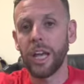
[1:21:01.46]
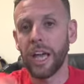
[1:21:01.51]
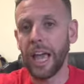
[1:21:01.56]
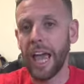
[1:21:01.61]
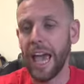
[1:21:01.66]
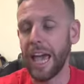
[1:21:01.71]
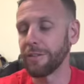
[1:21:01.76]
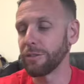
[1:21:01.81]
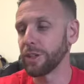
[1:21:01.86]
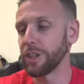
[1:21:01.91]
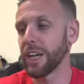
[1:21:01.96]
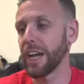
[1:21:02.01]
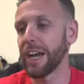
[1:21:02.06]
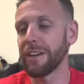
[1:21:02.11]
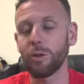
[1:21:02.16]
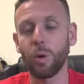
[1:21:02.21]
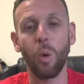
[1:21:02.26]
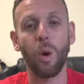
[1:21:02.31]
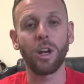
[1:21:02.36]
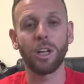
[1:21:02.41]
everything I
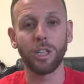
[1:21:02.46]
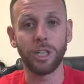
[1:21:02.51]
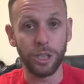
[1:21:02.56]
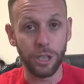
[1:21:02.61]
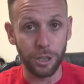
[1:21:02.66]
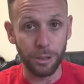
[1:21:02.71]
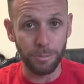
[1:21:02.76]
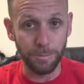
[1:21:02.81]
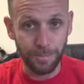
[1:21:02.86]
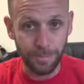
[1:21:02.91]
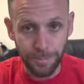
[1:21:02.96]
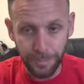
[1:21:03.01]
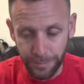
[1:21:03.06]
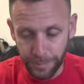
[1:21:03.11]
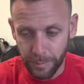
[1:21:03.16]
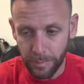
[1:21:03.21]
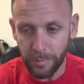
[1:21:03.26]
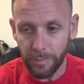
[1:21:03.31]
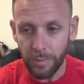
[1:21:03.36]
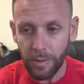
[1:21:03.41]
ever wanted to do,
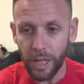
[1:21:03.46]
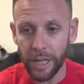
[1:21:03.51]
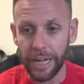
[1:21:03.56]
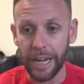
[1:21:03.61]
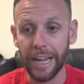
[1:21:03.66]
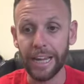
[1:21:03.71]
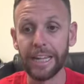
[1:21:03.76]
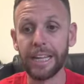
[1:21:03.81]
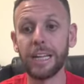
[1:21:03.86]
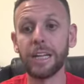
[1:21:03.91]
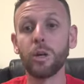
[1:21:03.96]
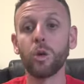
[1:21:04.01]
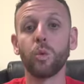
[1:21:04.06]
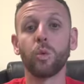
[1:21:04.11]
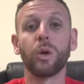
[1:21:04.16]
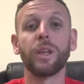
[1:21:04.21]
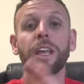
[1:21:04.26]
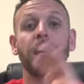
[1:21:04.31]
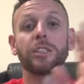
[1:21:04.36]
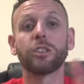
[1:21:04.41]
okay?
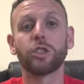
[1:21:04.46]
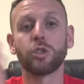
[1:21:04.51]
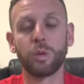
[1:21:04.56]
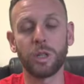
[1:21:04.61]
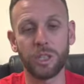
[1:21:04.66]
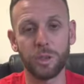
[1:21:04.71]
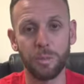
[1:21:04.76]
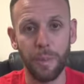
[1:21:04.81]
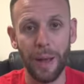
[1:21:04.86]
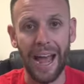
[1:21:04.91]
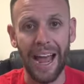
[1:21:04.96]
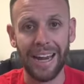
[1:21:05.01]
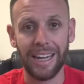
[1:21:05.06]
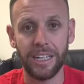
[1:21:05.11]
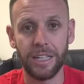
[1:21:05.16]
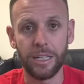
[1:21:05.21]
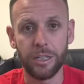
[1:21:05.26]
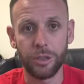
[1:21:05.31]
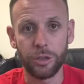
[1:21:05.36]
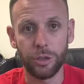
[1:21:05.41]
We then switch back
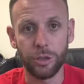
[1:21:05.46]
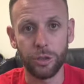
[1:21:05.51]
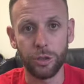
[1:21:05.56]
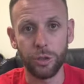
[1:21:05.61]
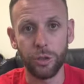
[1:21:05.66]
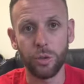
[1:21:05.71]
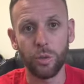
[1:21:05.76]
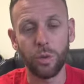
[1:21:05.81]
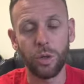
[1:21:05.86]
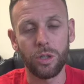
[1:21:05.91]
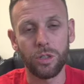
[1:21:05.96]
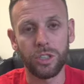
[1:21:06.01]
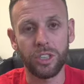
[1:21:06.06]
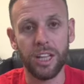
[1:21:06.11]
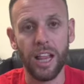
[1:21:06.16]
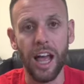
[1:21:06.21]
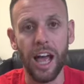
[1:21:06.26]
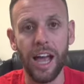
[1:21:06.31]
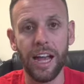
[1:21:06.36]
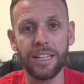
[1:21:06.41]
to
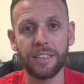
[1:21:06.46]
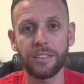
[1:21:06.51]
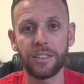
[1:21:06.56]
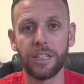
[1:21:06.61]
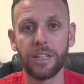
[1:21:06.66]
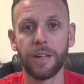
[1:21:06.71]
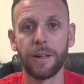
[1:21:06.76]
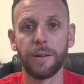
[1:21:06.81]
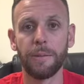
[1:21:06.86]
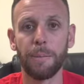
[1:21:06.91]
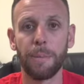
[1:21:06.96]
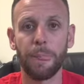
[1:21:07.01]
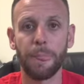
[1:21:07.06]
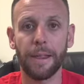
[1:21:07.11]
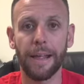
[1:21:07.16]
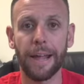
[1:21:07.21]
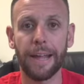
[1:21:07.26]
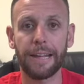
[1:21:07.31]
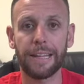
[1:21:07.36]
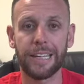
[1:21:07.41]
slides,
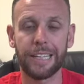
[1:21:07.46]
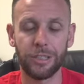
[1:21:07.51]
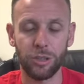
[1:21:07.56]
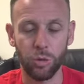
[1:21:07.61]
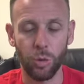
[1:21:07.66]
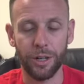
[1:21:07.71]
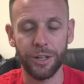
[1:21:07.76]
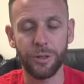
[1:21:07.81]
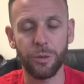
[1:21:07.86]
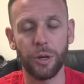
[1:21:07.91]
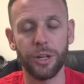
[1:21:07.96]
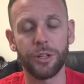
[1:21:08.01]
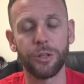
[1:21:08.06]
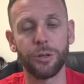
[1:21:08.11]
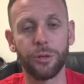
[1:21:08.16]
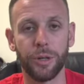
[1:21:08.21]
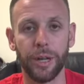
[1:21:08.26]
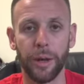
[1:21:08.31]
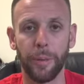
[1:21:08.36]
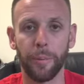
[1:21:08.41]
okay? It's
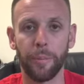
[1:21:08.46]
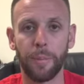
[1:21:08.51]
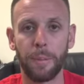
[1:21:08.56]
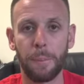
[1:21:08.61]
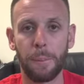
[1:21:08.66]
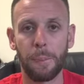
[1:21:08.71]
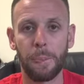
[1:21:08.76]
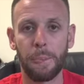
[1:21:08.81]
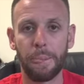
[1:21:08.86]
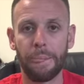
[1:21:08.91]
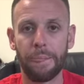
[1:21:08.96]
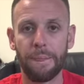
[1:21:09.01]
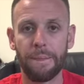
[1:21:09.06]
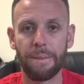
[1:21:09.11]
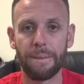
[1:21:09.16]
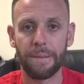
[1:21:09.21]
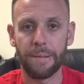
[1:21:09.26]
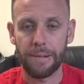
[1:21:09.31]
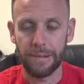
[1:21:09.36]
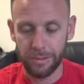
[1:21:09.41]
2022 now.
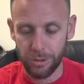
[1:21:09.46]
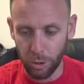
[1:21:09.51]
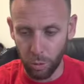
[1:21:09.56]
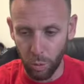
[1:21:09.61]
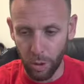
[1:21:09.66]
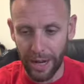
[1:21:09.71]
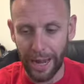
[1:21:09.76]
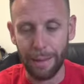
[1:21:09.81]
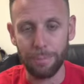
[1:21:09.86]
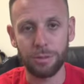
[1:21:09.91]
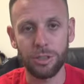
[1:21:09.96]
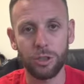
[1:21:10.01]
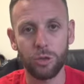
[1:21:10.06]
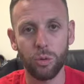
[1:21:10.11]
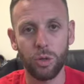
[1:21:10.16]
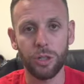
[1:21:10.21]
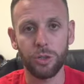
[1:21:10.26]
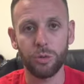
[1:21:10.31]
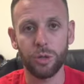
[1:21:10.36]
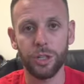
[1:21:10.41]
So what happens in
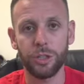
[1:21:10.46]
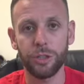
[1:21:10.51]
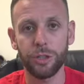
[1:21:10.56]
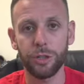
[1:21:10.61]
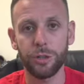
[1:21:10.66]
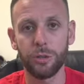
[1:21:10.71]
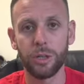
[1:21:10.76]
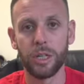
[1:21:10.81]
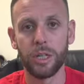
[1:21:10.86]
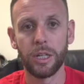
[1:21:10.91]
2022?